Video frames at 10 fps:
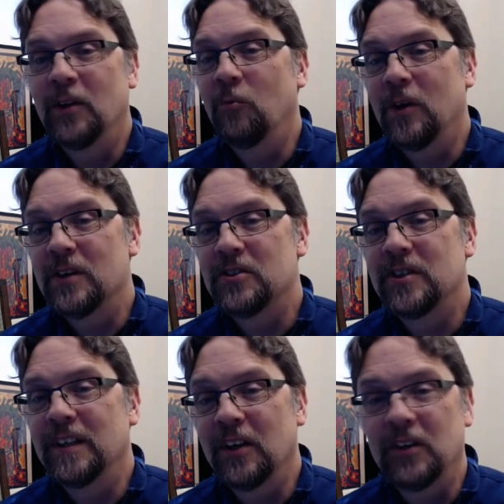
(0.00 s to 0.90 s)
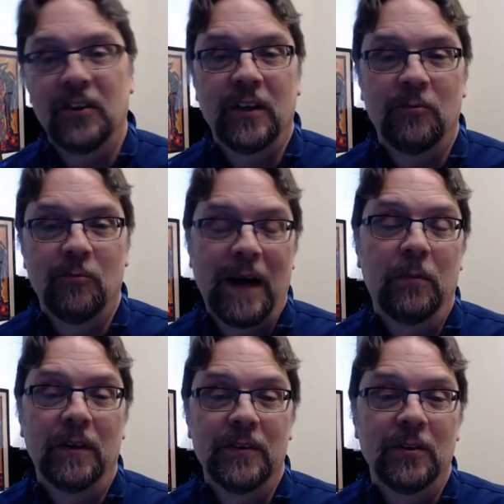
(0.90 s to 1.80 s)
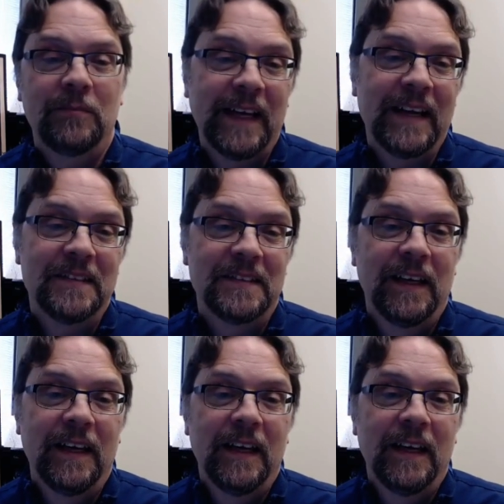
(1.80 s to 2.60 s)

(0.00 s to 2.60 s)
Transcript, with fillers: unwashed and unlettered rabble in their place.